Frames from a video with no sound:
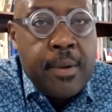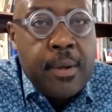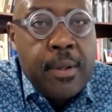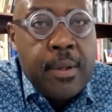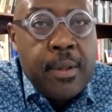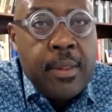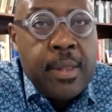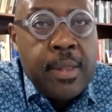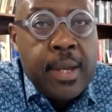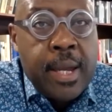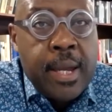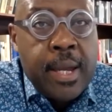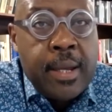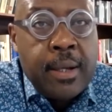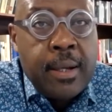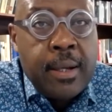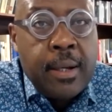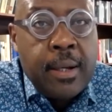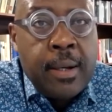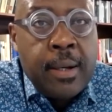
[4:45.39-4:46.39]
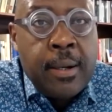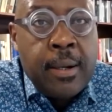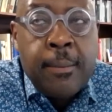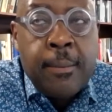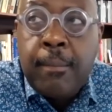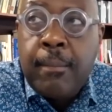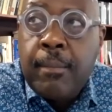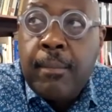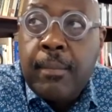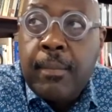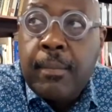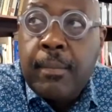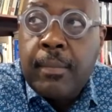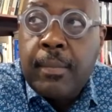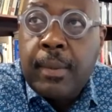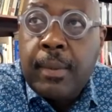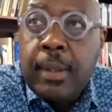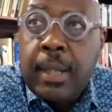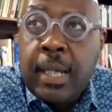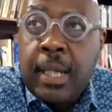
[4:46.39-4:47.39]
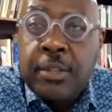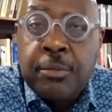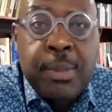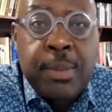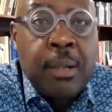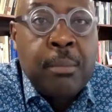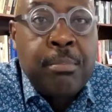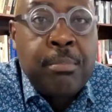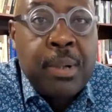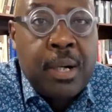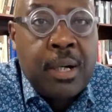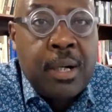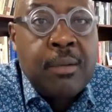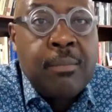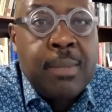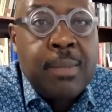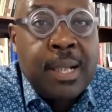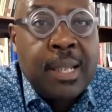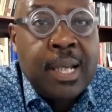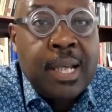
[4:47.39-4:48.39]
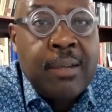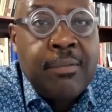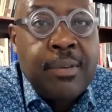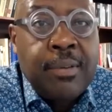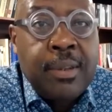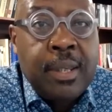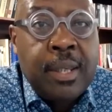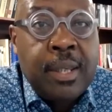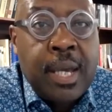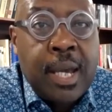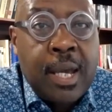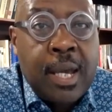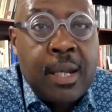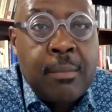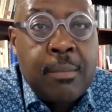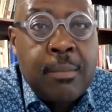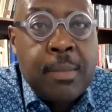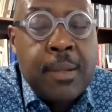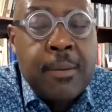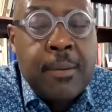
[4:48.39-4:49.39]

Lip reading: that has been a part of my life in the academy